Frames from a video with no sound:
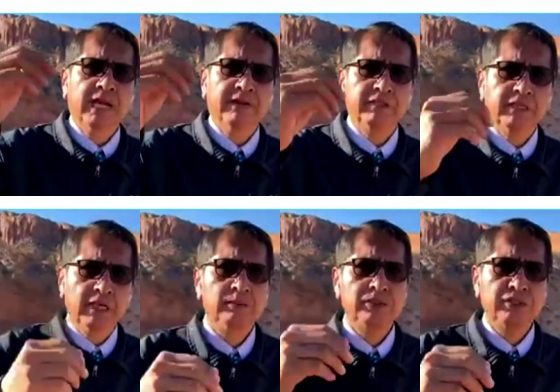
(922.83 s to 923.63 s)
have
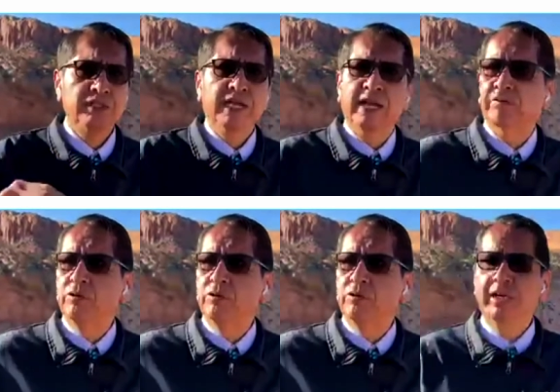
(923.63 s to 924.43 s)
come to the
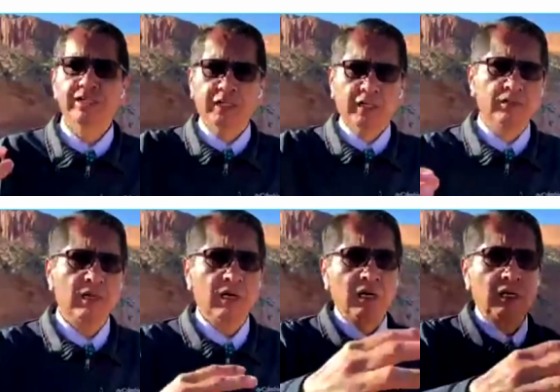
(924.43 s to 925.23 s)
Navajo Nation. It
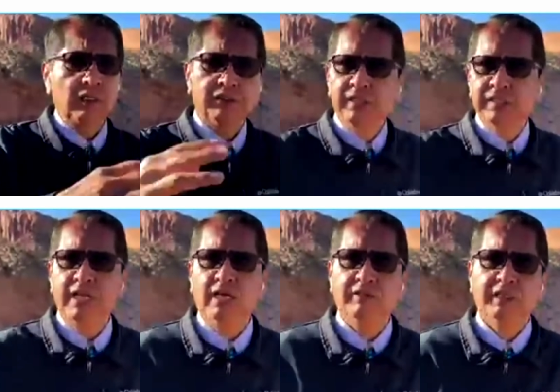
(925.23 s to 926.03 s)
goes
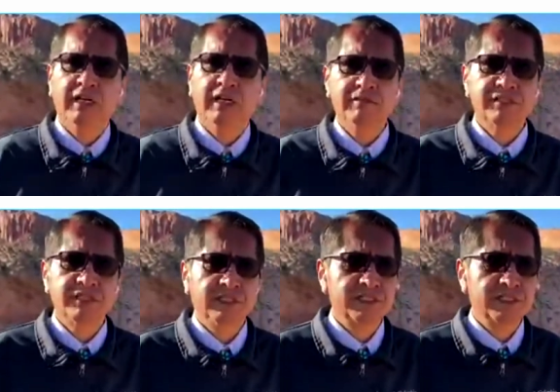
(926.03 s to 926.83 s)
these healthcare
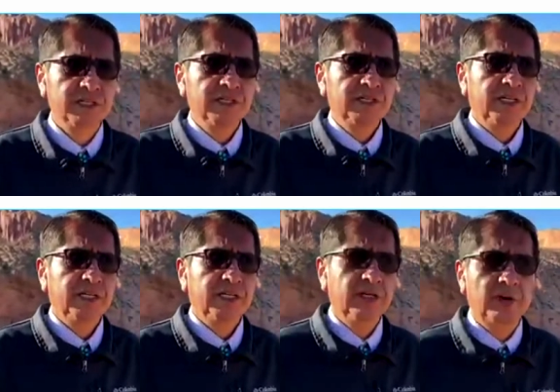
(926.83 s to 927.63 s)
facilities
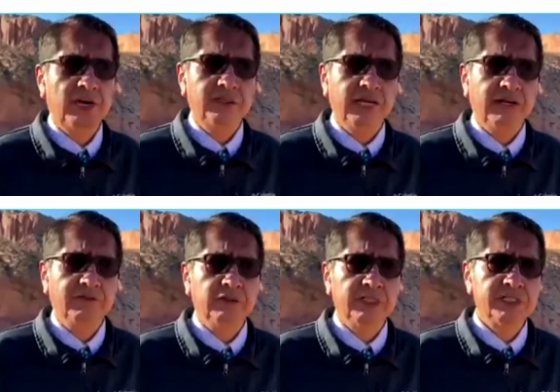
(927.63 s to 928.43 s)
in and around the
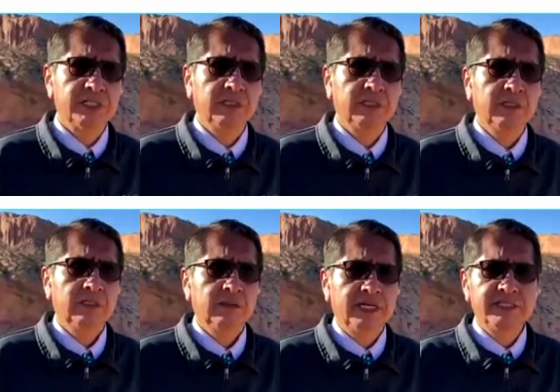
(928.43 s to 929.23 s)
Navajo Nation.
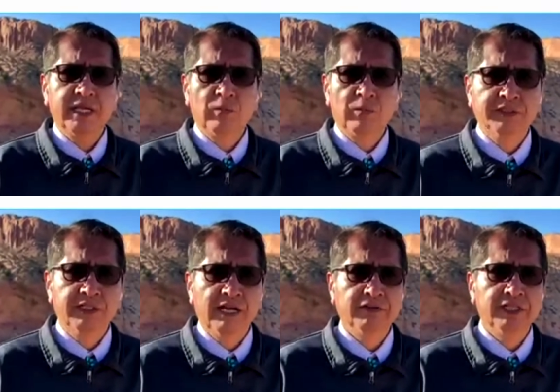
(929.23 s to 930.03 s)
When I say around
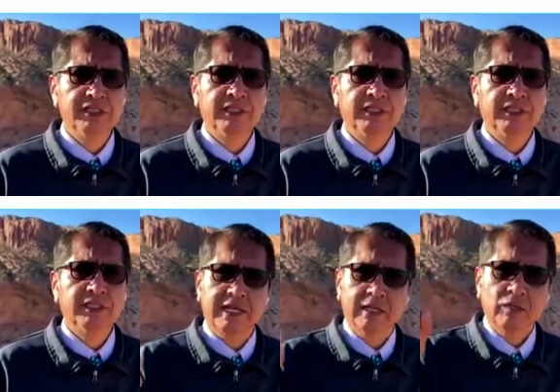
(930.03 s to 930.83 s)
the Navajo Nation, that's
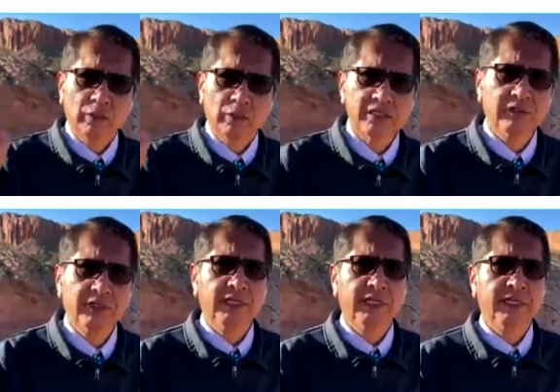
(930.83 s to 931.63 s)
like
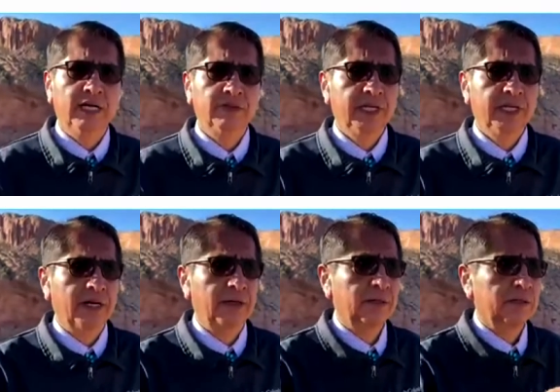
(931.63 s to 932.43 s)
Winslow Indian
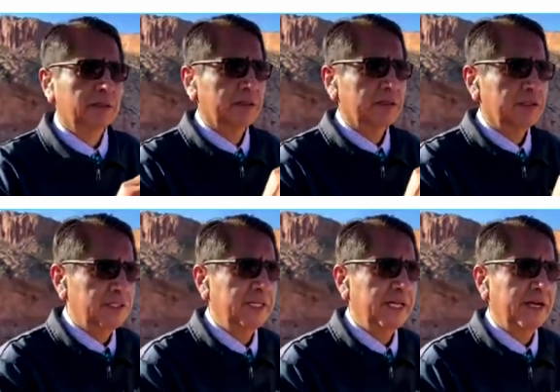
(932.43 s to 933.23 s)
Healthcare,
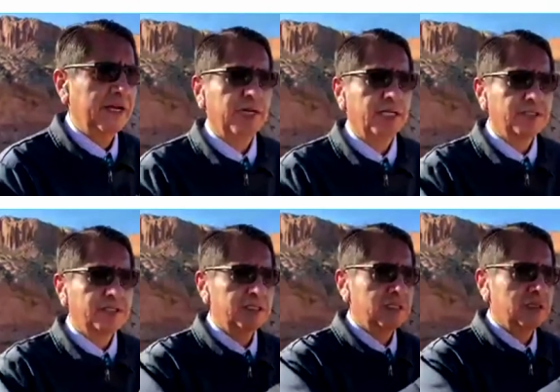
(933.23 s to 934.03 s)
Utah Navajo Health
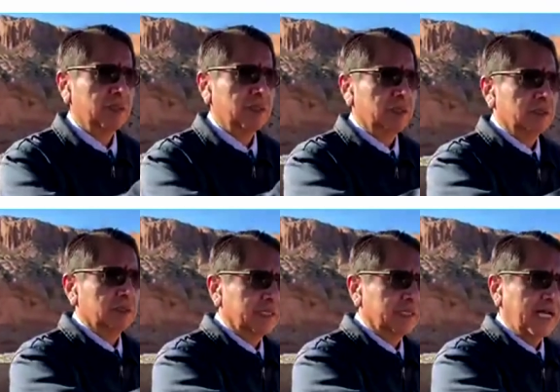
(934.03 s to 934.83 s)
System,
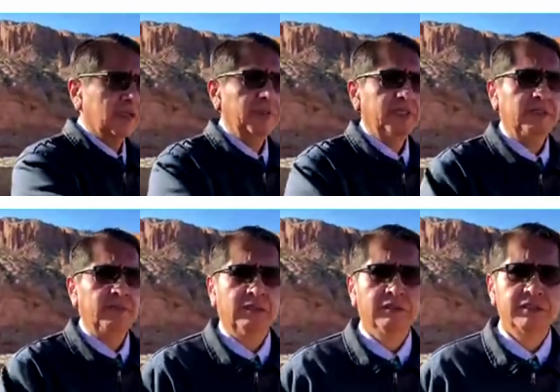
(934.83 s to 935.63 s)
Gallup Indian
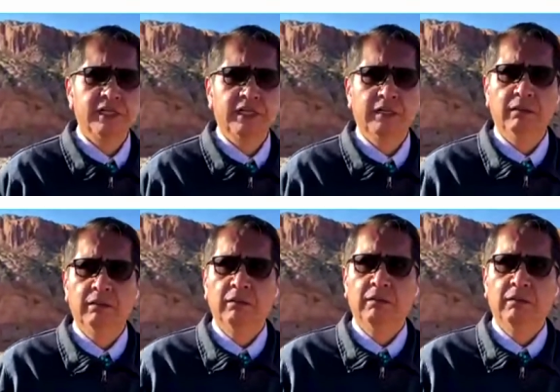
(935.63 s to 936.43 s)
Medical Center,
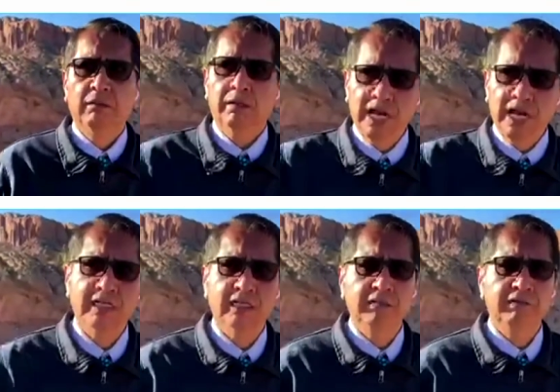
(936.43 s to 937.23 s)

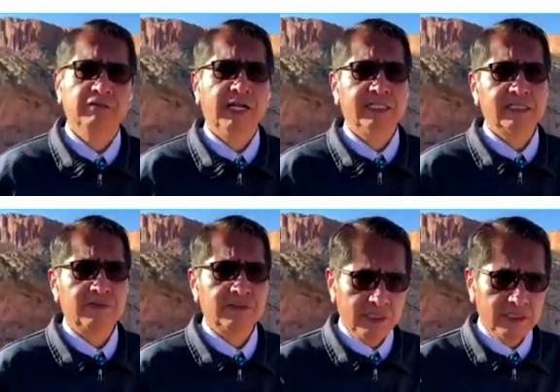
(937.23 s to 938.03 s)
Naka and
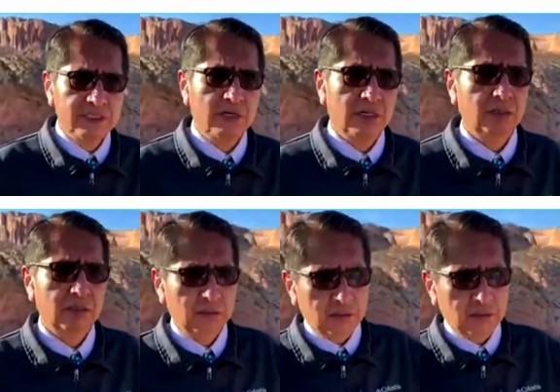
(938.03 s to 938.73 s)
Flagstaff. See, these are